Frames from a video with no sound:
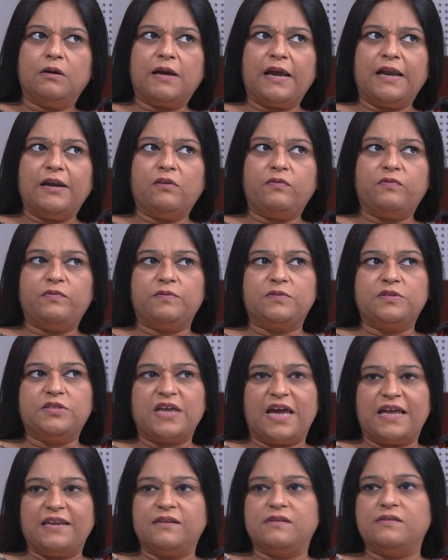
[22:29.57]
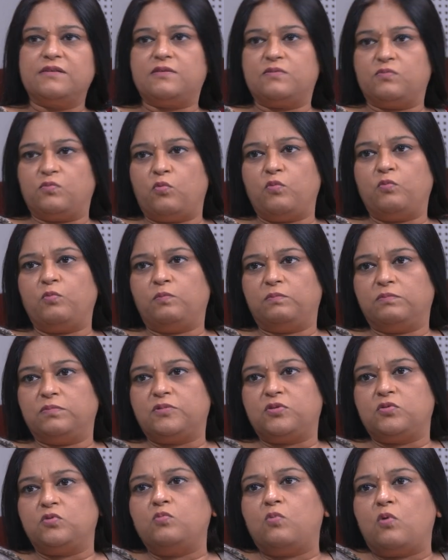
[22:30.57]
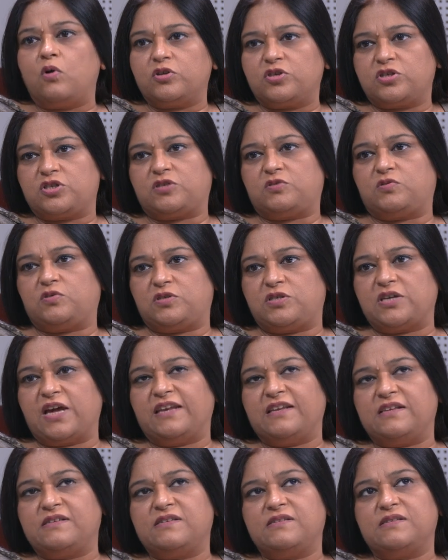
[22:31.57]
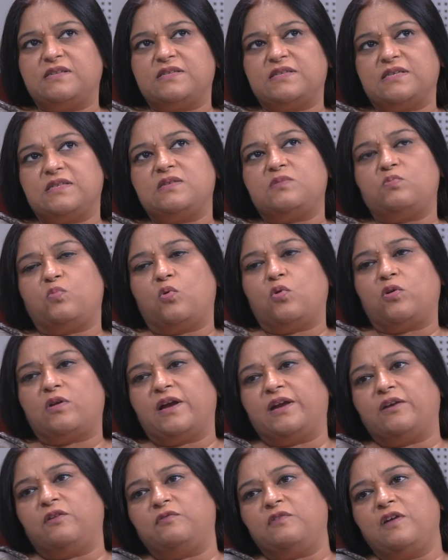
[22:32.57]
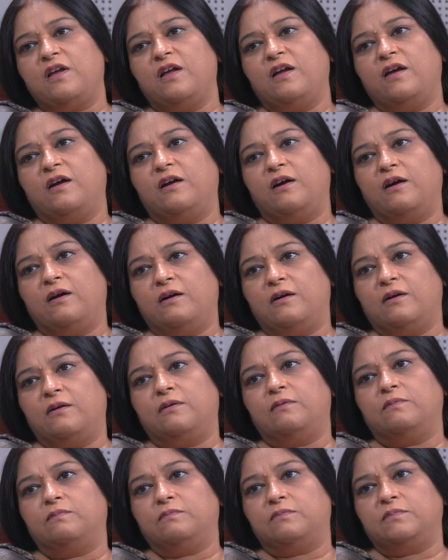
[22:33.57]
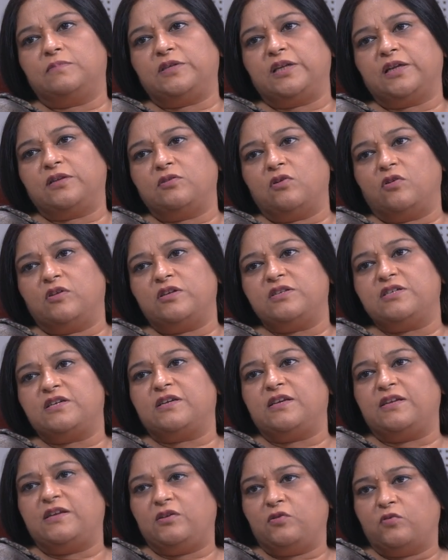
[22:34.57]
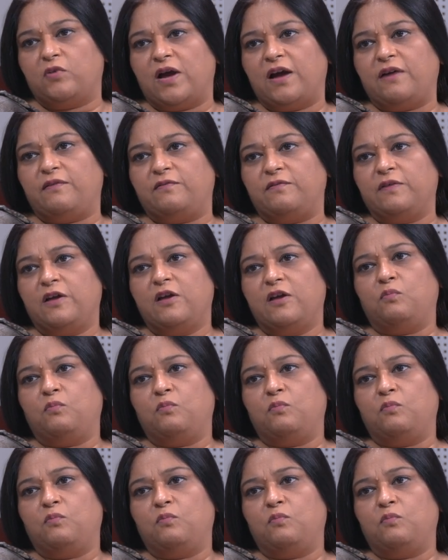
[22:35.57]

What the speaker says: kind of channels to watch, channels in the sense more kind of technologically you have